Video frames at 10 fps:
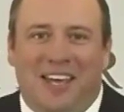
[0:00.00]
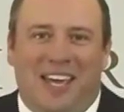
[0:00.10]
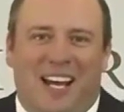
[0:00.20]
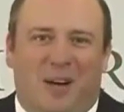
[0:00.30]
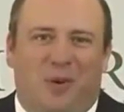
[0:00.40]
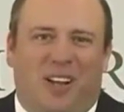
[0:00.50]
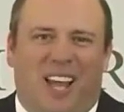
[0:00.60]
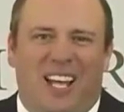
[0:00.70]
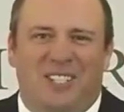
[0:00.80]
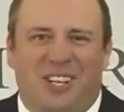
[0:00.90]
And I
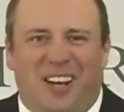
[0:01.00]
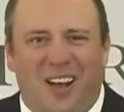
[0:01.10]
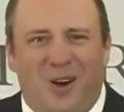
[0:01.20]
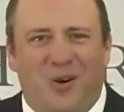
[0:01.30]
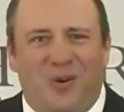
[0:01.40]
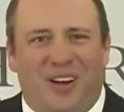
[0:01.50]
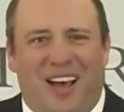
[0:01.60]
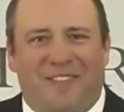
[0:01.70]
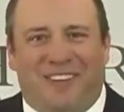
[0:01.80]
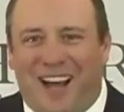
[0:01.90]
realized, you know,
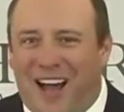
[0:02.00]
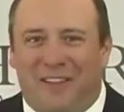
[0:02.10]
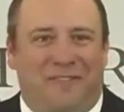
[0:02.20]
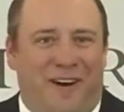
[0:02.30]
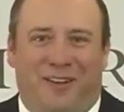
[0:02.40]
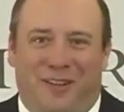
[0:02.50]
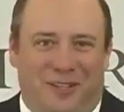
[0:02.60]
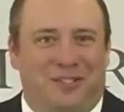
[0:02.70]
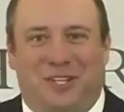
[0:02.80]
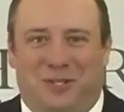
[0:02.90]
I've got to follow the
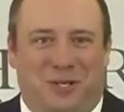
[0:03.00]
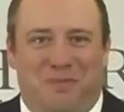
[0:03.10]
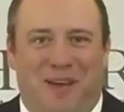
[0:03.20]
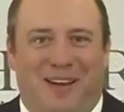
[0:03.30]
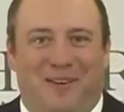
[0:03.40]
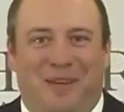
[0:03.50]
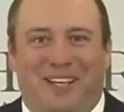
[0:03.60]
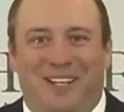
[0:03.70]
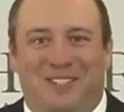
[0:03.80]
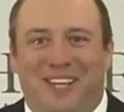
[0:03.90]
system better
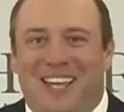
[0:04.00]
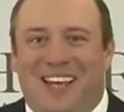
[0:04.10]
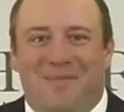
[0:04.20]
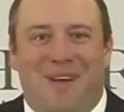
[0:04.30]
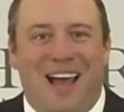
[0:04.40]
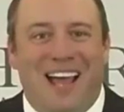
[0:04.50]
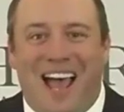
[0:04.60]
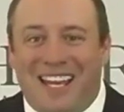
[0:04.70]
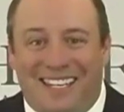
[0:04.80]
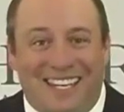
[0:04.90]
because my
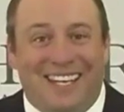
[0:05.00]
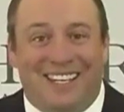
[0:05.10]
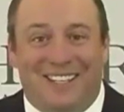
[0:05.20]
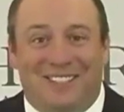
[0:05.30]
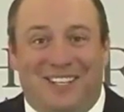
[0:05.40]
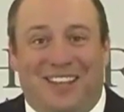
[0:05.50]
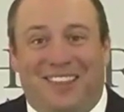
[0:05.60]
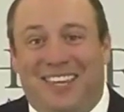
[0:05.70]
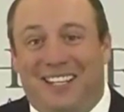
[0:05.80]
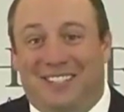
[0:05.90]
ideas and the
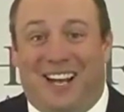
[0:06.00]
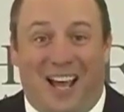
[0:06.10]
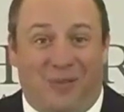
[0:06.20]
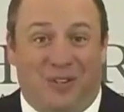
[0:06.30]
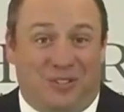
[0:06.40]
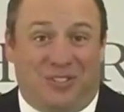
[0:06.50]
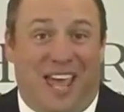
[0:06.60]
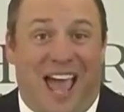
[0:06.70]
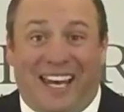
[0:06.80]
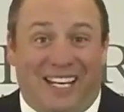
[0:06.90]
things that I was
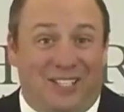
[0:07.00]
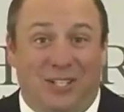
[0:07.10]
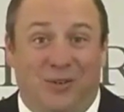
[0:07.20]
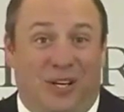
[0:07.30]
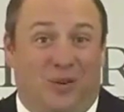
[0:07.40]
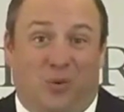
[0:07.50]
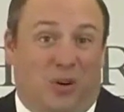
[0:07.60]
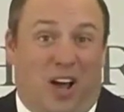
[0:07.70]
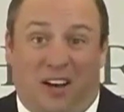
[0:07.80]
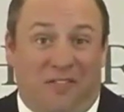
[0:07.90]
adding to it
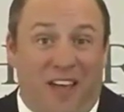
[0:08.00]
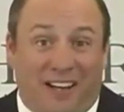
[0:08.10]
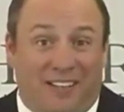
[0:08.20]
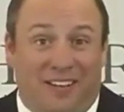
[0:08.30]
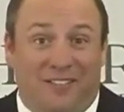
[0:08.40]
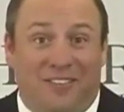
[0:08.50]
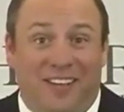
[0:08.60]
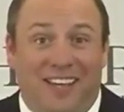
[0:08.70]
were not effective.